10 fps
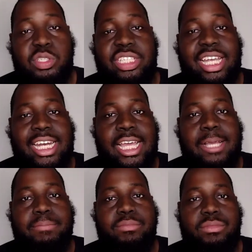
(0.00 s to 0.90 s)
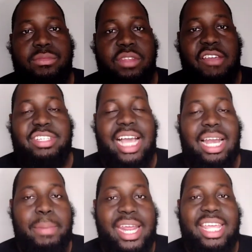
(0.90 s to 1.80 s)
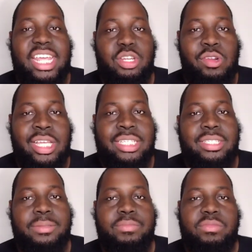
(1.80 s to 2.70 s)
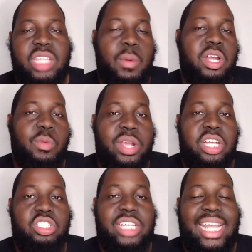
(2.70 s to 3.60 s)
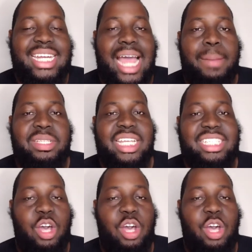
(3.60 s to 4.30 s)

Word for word: we're seeing that if Tyler Beatty can do this, then when, when J.K. Dobbins gets